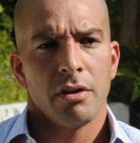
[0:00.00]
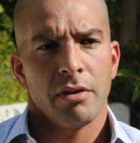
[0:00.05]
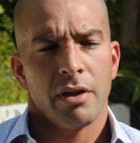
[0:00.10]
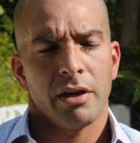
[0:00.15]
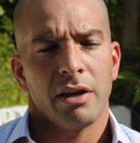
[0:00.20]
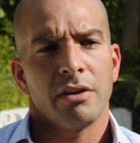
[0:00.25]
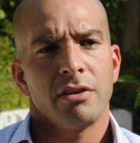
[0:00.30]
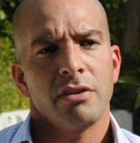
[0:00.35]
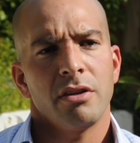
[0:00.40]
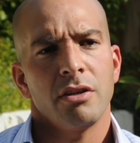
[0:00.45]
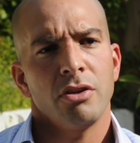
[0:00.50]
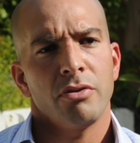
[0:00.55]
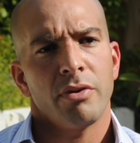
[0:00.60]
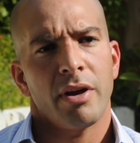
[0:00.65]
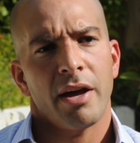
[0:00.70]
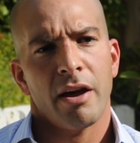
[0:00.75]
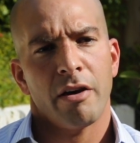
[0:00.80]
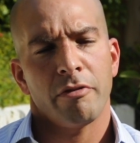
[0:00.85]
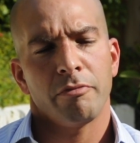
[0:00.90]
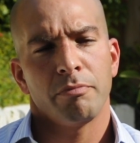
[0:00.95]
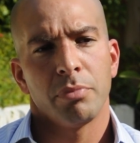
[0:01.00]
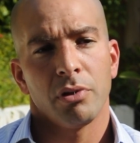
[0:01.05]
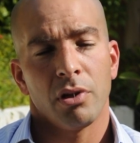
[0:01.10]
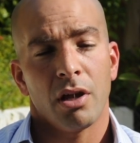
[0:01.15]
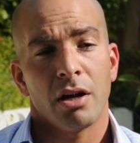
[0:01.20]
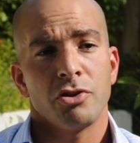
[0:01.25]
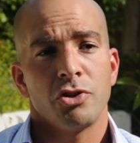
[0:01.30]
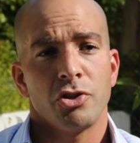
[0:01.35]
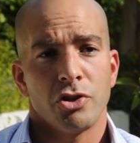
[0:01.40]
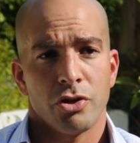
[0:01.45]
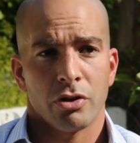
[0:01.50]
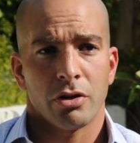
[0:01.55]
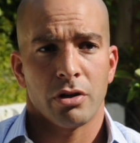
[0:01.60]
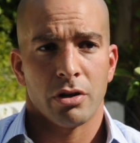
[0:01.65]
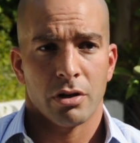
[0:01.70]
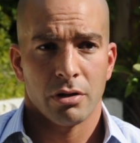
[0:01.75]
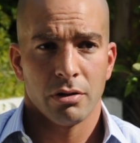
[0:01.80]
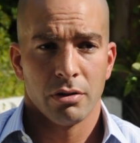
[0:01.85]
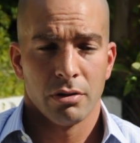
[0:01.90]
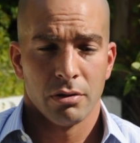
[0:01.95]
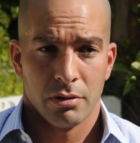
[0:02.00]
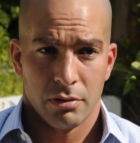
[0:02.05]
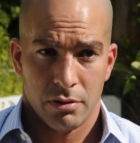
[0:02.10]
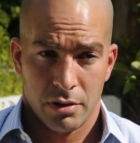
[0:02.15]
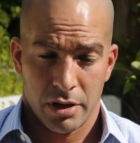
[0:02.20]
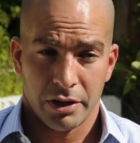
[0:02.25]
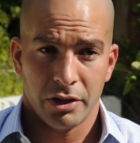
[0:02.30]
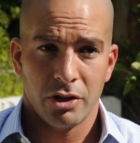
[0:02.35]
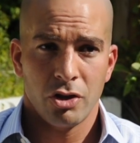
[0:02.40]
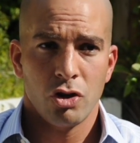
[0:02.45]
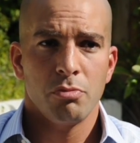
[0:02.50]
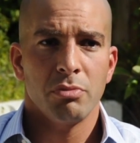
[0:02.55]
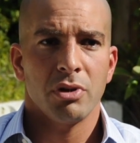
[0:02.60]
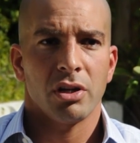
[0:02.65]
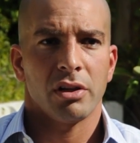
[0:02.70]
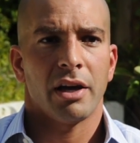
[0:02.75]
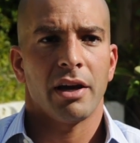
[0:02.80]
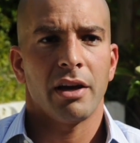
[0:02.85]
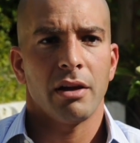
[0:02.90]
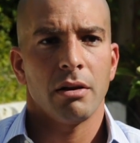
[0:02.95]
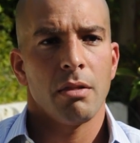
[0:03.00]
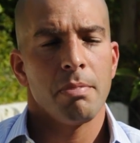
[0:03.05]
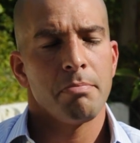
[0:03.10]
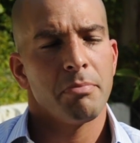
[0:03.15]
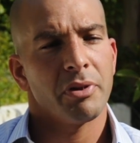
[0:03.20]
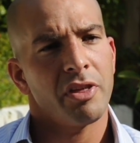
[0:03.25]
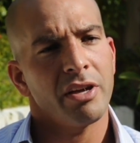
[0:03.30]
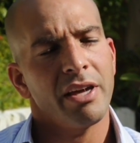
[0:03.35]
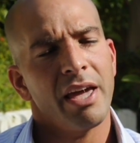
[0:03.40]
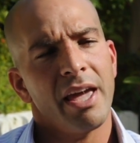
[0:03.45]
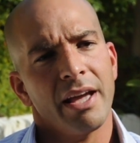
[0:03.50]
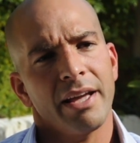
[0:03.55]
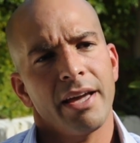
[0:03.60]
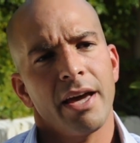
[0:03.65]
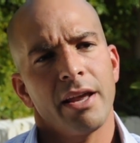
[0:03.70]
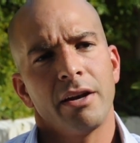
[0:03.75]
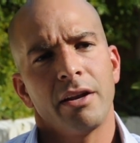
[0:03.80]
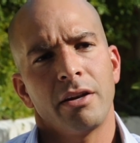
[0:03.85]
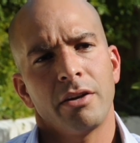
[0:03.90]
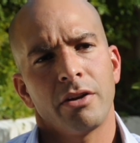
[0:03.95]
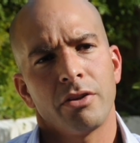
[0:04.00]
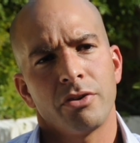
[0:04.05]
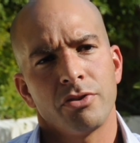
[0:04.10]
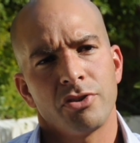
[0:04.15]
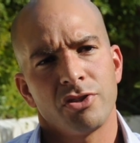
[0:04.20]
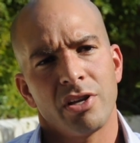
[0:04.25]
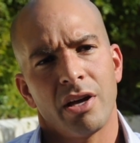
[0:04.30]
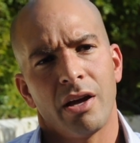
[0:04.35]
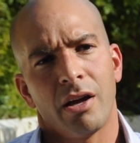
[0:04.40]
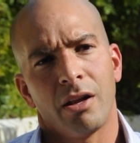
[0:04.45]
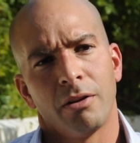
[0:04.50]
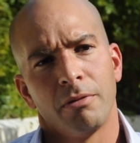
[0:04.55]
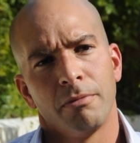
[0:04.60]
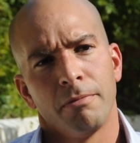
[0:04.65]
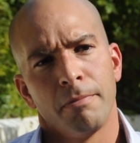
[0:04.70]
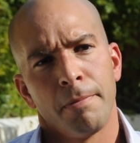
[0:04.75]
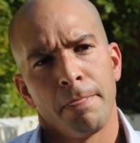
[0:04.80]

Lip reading: they continue to have blood sugar accumulate, but they can't get it into their cell.